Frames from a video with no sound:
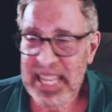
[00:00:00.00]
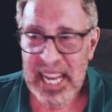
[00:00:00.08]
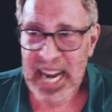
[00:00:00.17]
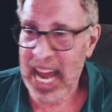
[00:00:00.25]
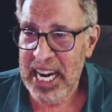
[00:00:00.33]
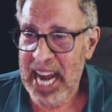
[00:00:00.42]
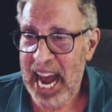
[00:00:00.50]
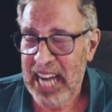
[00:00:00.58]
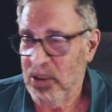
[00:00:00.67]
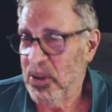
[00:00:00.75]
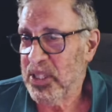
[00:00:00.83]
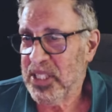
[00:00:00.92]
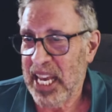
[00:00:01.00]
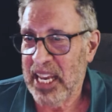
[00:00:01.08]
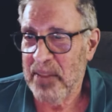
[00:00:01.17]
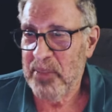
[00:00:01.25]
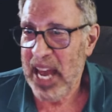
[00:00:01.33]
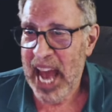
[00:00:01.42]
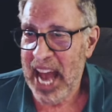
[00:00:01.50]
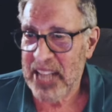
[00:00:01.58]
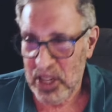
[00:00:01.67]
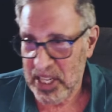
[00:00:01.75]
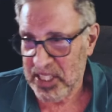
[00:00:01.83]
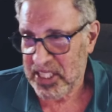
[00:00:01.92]
they're not innocuous. They can be
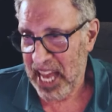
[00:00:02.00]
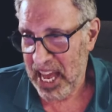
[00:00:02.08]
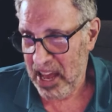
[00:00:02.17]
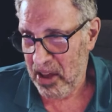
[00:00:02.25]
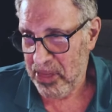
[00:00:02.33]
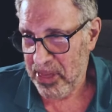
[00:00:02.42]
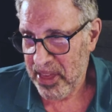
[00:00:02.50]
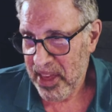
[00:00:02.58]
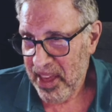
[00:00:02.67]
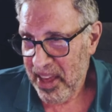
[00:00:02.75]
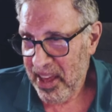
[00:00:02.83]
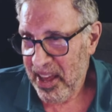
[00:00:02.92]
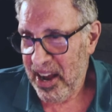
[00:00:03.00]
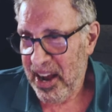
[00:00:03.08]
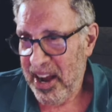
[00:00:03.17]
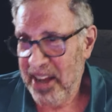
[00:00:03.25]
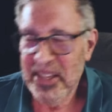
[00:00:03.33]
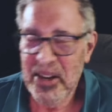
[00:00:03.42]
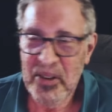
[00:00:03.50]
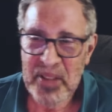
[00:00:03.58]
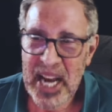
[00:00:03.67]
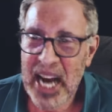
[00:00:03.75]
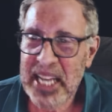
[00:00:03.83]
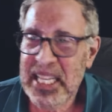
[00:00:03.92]
hazardous to health. Uh, you know,
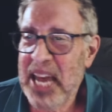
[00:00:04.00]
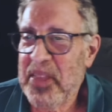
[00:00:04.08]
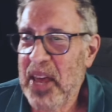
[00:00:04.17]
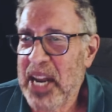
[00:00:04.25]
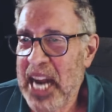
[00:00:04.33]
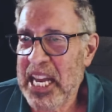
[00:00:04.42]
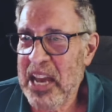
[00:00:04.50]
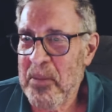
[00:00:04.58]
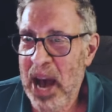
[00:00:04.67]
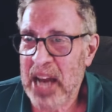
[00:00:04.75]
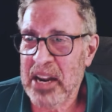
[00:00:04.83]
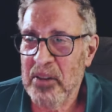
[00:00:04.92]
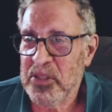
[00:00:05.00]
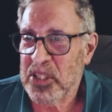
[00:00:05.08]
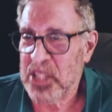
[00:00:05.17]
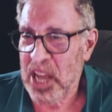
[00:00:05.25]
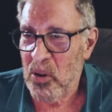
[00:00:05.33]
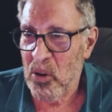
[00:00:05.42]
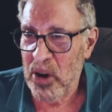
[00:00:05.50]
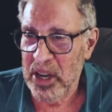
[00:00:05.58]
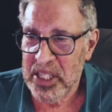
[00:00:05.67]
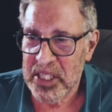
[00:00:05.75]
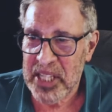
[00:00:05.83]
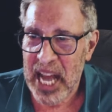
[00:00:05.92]
the idea that any amount of
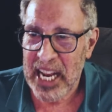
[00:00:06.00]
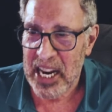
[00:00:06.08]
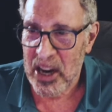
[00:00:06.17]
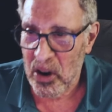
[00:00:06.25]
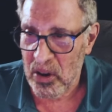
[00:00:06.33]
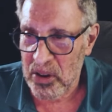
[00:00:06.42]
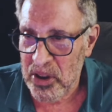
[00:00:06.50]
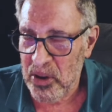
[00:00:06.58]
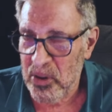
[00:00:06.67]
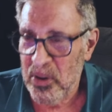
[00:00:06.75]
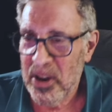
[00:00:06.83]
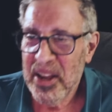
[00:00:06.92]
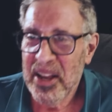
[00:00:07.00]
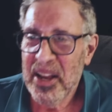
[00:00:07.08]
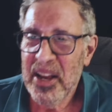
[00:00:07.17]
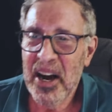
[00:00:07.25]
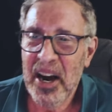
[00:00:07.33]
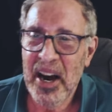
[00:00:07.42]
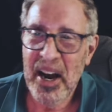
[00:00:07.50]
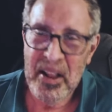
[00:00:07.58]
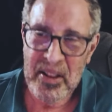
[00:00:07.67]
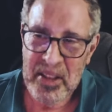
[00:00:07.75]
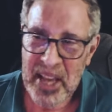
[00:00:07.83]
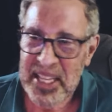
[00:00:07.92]
steroids is not going to hurt you,
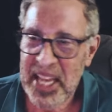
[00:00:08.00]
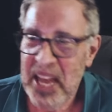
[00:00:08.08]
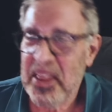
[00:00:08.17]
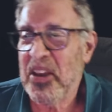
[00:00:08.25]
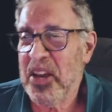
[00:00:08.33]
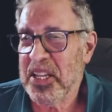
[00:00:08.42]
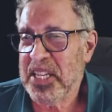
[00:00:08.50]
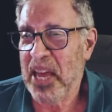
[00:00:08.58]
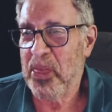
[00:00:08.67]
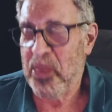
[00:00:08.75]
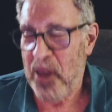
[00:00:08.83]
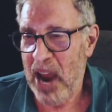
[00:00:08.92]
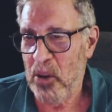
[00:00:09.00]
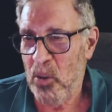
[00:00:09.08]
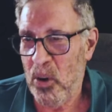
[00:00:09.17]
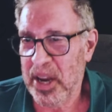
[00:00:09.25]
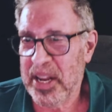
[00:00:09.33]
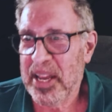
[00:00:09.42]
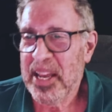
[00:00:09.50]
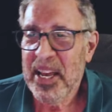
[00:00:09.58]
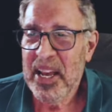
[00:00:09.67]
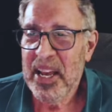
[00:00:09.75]
uh, the idea that you take thyroid